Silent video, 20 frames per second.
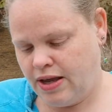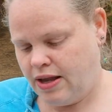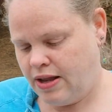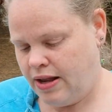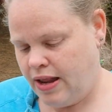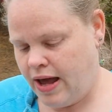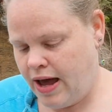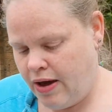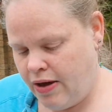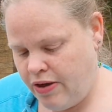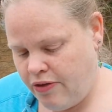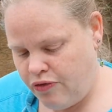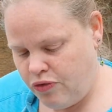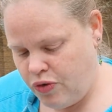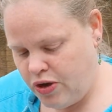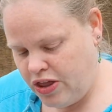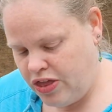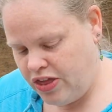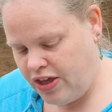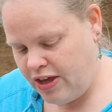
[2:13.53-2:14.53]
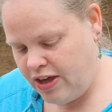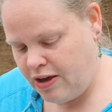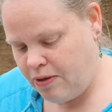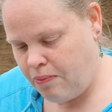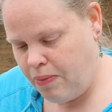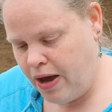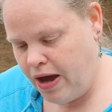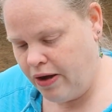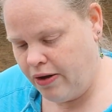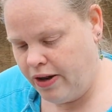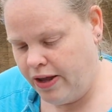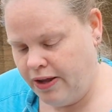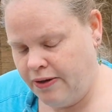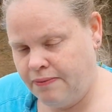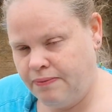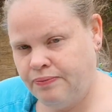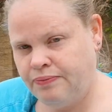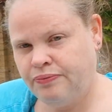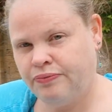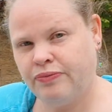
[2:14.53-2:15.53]
Now, if we think about it,
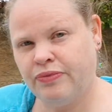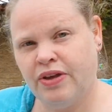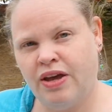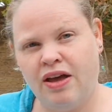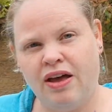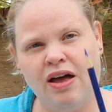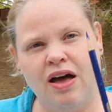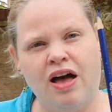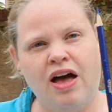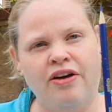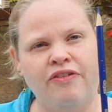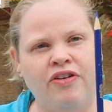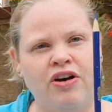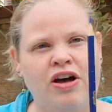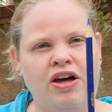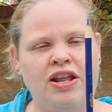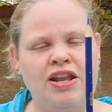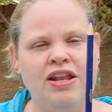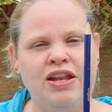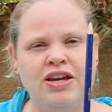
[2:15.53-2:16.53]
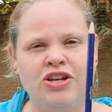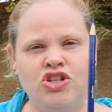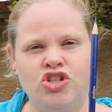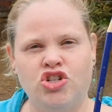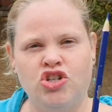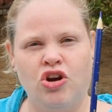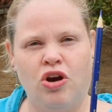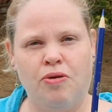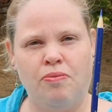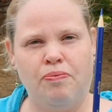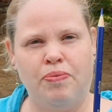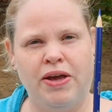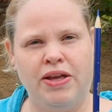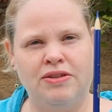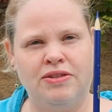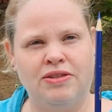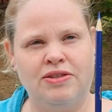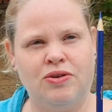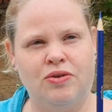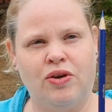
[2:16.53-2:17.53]
I've got a nice sharp
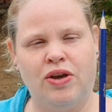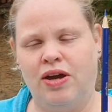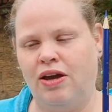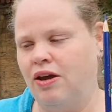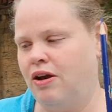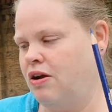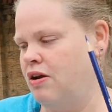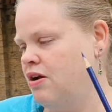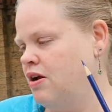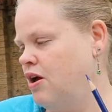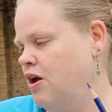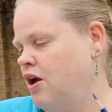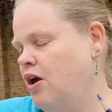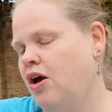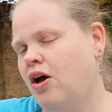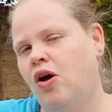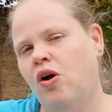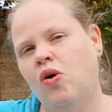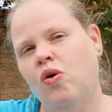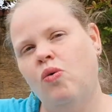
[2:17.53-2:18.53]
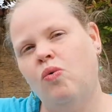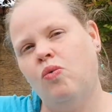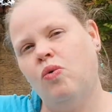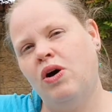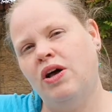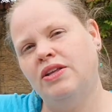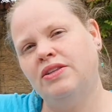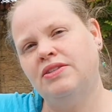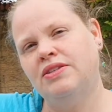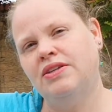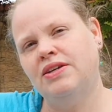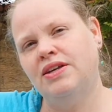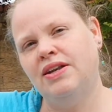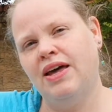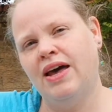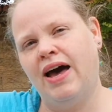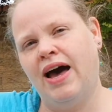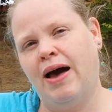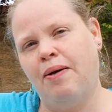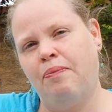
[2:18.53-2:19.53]
pencil here. What's
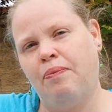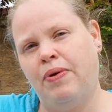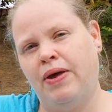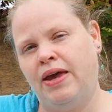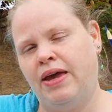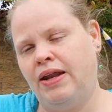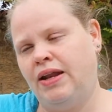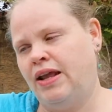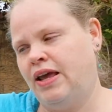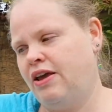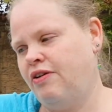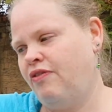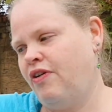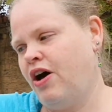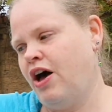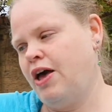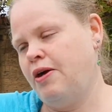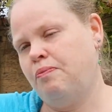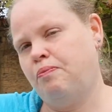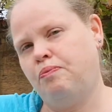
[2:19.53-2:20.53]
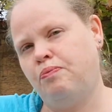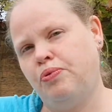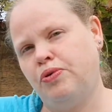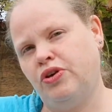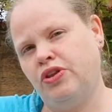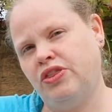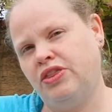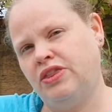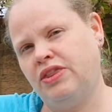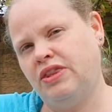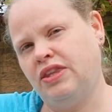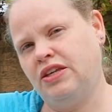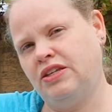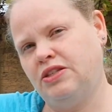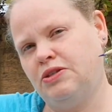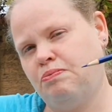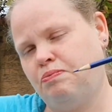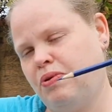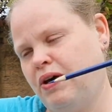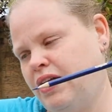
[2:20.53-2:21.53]
gonna happen if I put
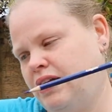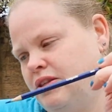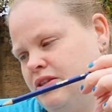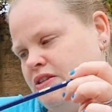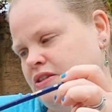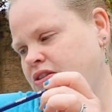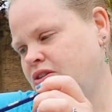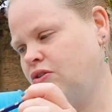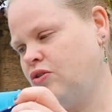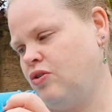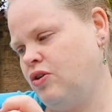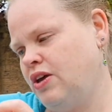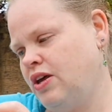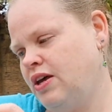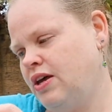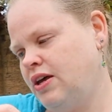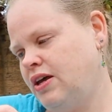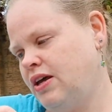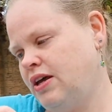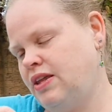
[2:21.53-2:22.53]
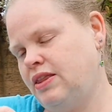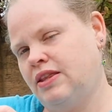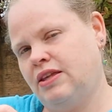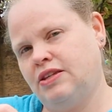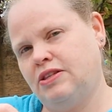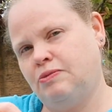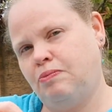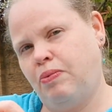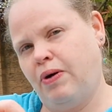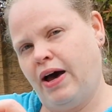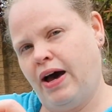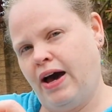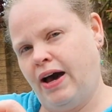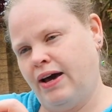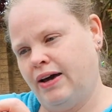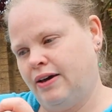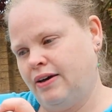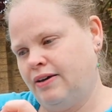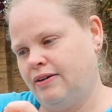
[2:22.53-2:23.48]
this pencil in this bag?